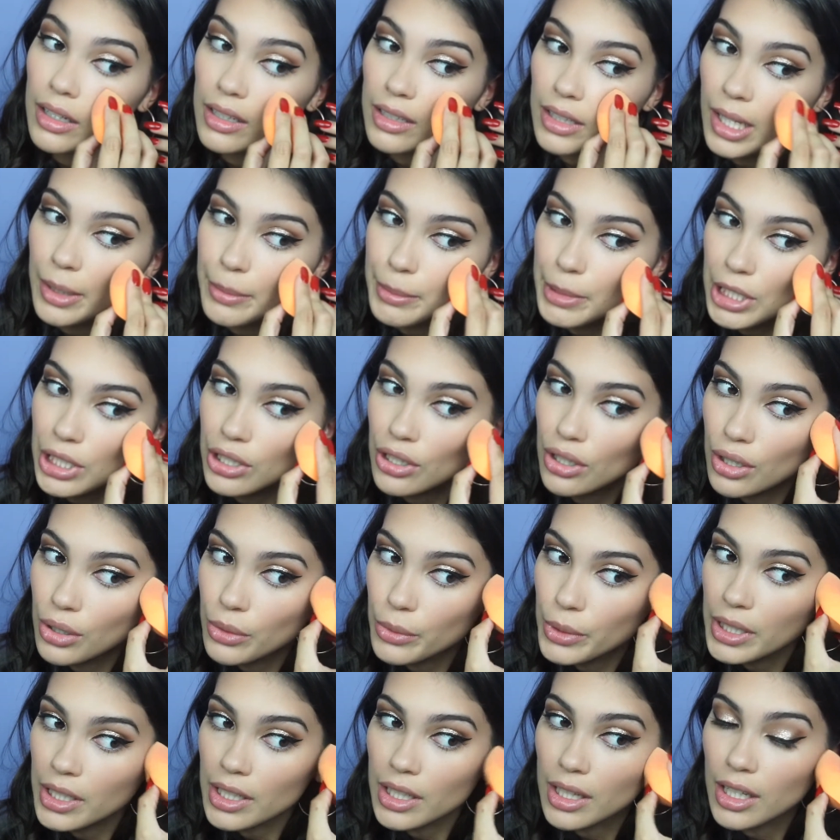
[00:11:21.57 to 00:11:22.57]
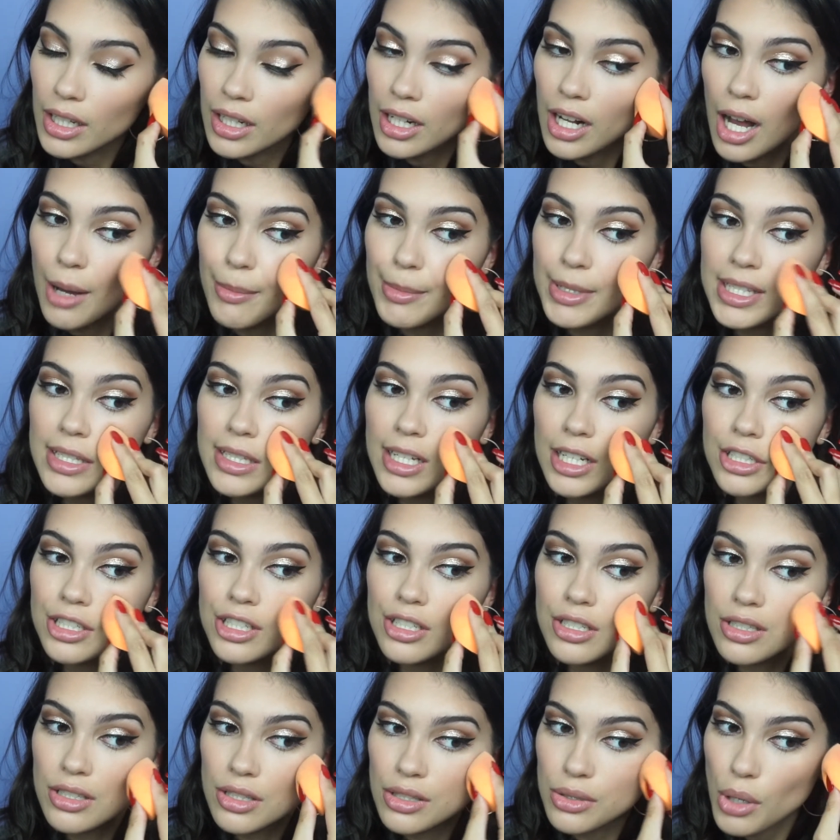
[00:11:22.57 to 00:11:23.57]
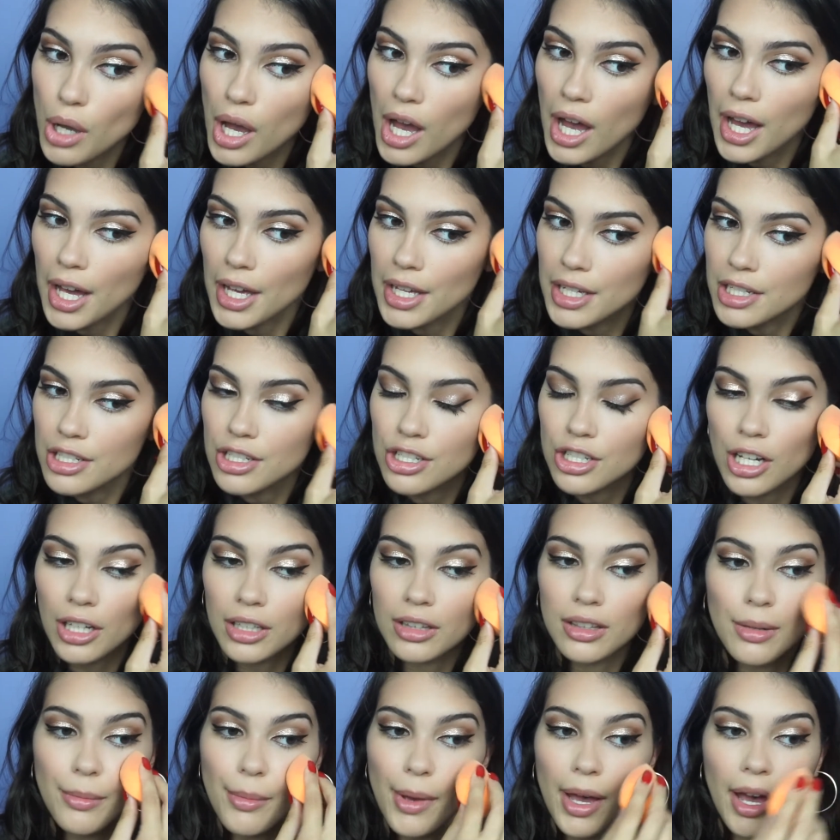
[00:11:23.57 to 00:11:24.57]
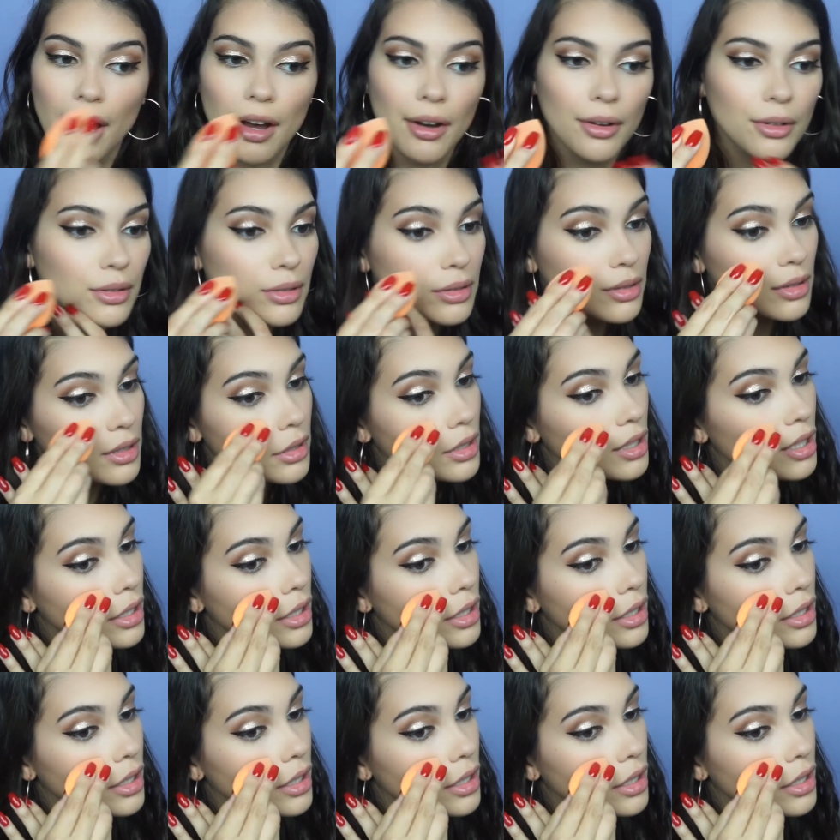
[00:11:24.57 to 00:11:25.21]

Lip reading: let me know in the comment section so I can check them out.